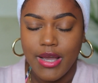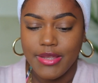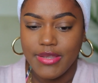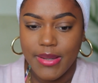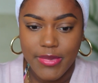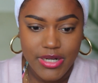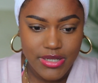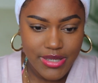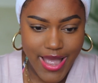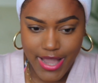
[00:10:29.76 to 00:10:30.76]
I think I'm
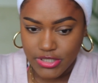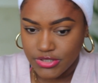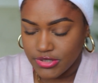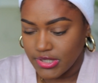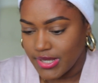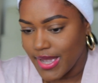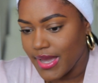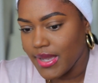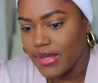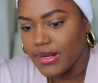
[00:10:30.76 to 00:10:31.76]
gonna actually
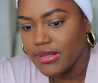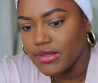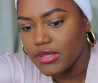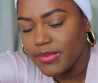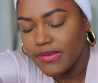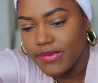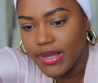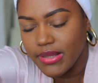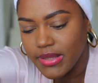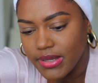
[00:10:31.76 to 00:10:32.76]
add a little bit of
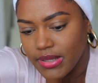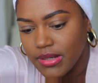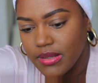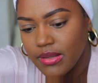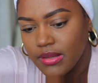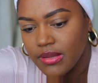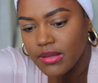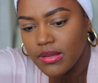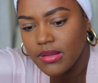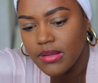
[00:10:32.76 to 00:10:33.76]
highlight
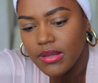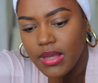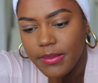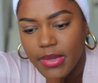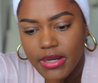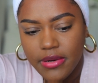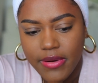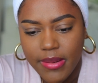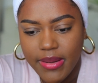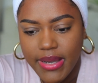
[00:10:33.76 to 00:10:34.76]
I'm gonna
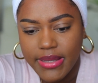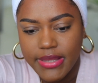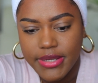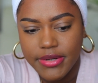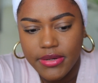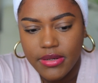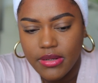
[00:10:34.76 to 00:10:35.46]
grab a highlighter